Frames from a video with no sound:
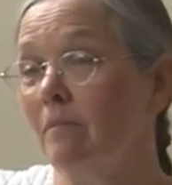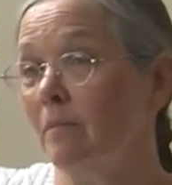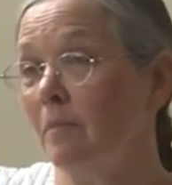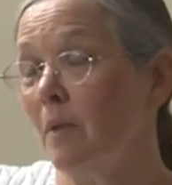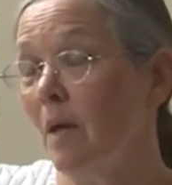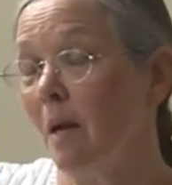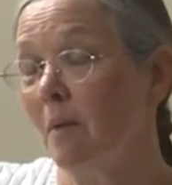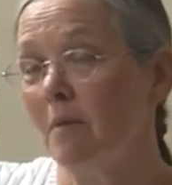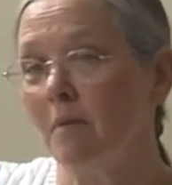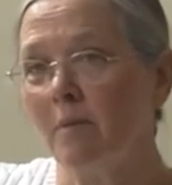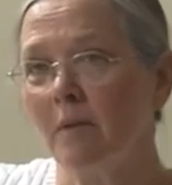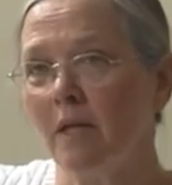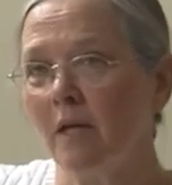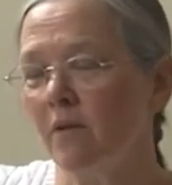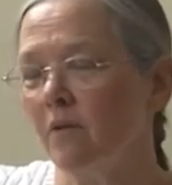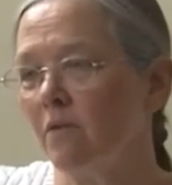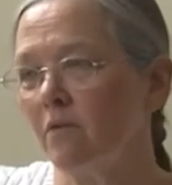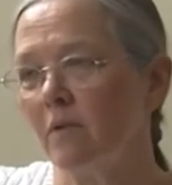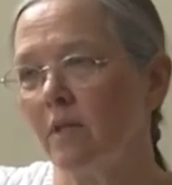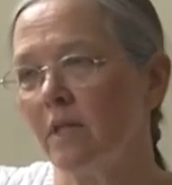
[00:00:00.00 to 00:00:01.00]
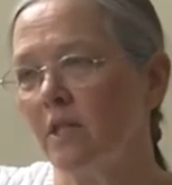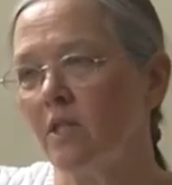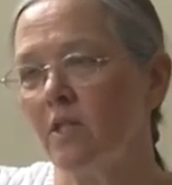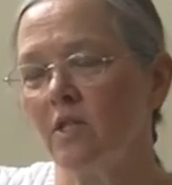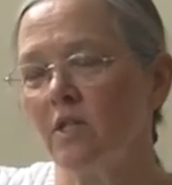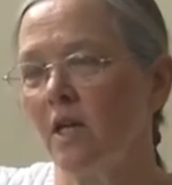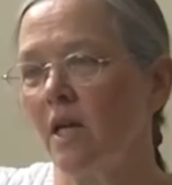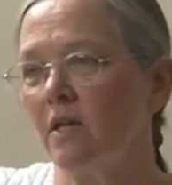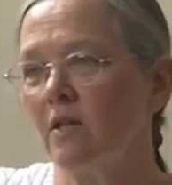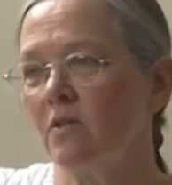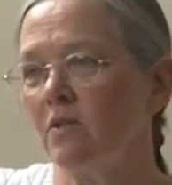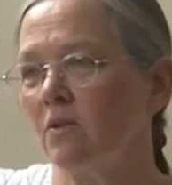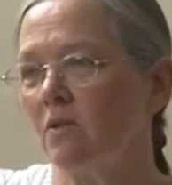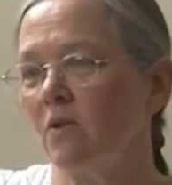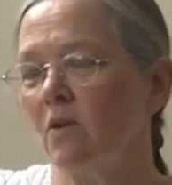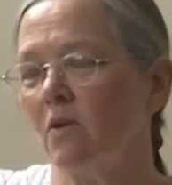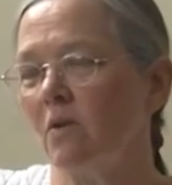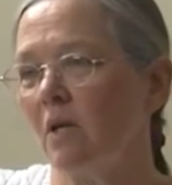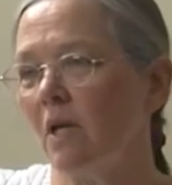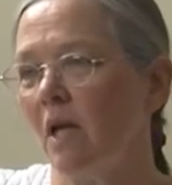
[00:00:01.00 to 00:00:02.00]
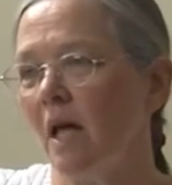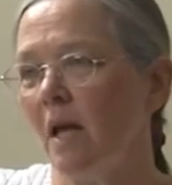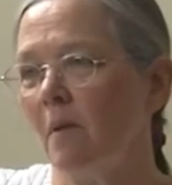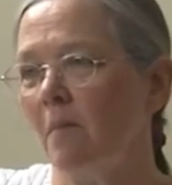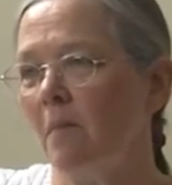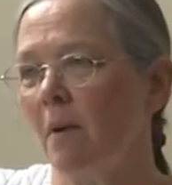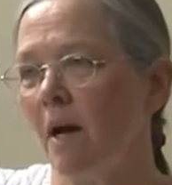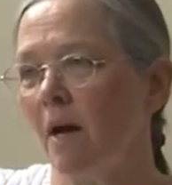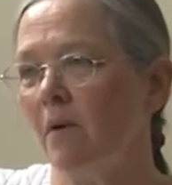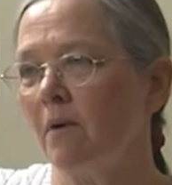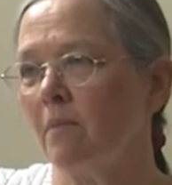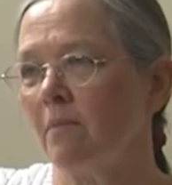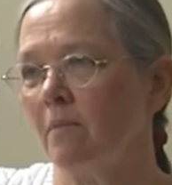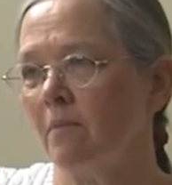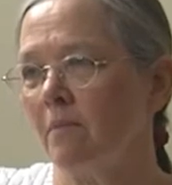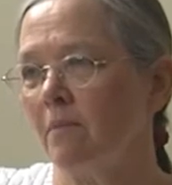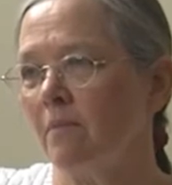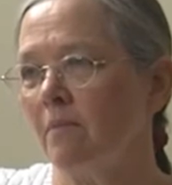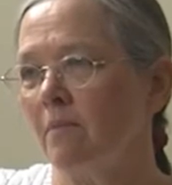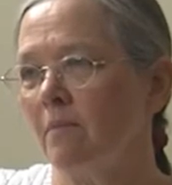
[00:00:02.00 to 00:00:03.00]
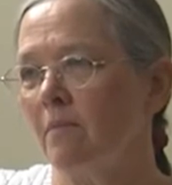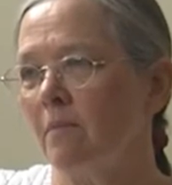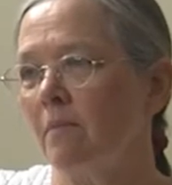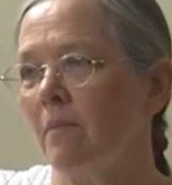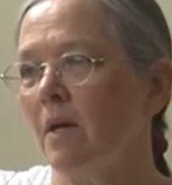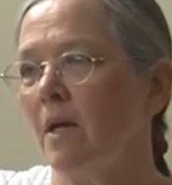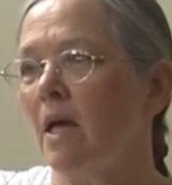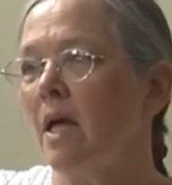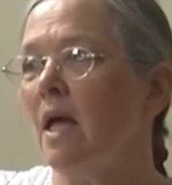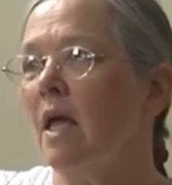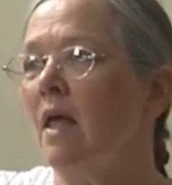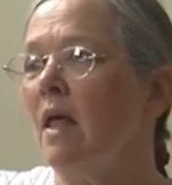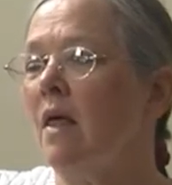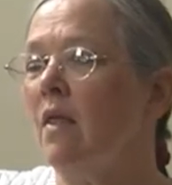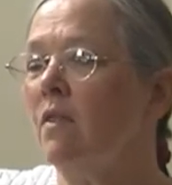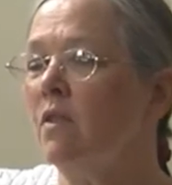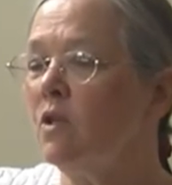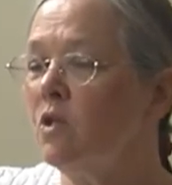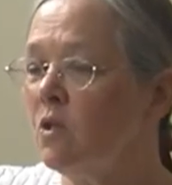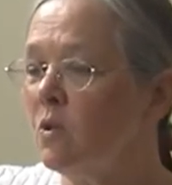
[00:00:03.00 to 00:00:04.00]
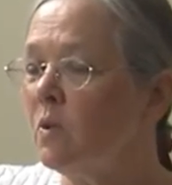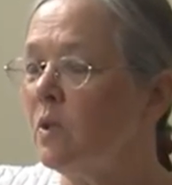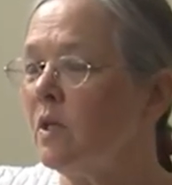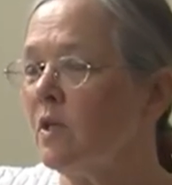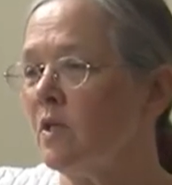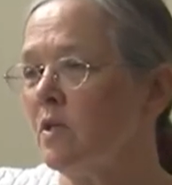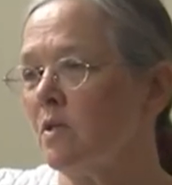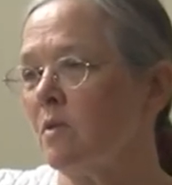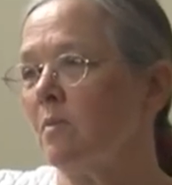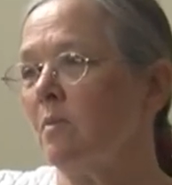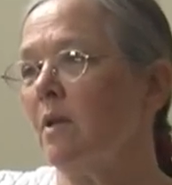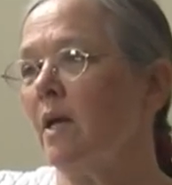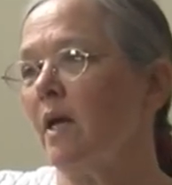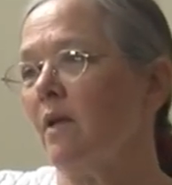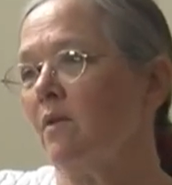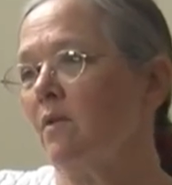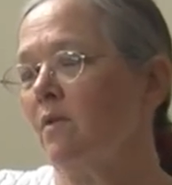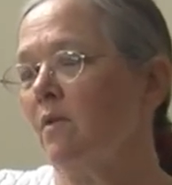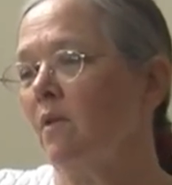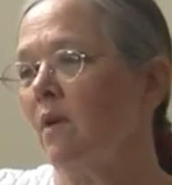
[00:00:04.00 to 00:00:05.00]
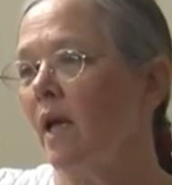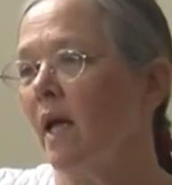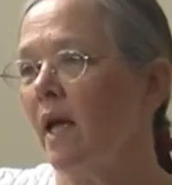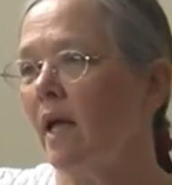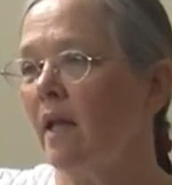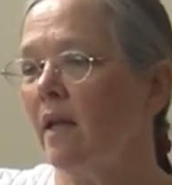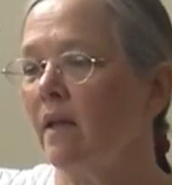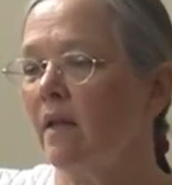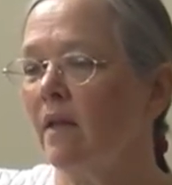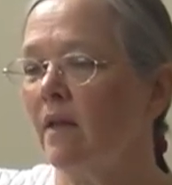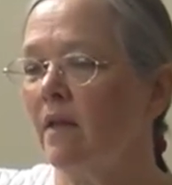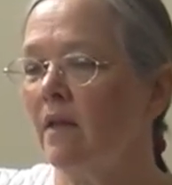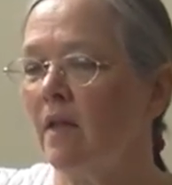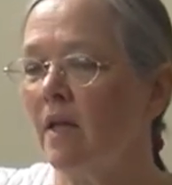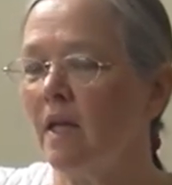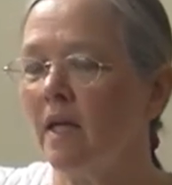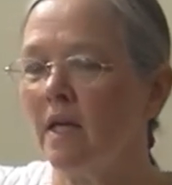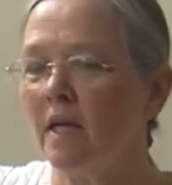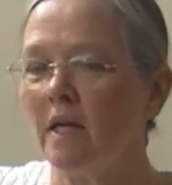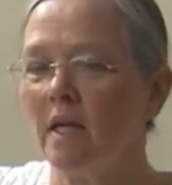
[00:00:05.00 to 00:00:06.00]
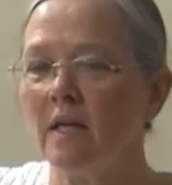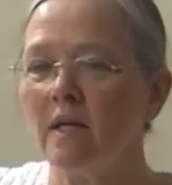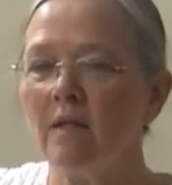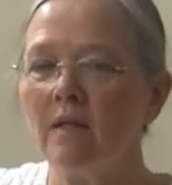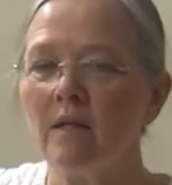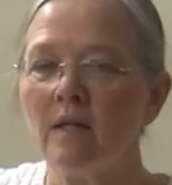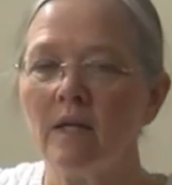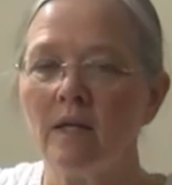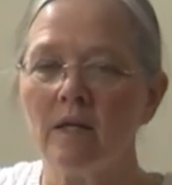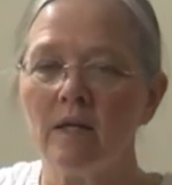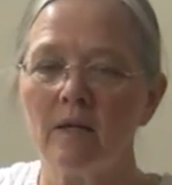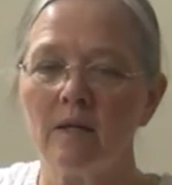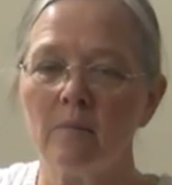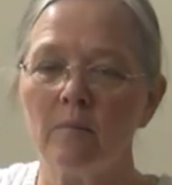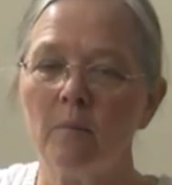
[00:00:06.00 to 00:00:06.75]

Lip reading: probably other religions, I just don't know a lot about them. The dualism, yes, and the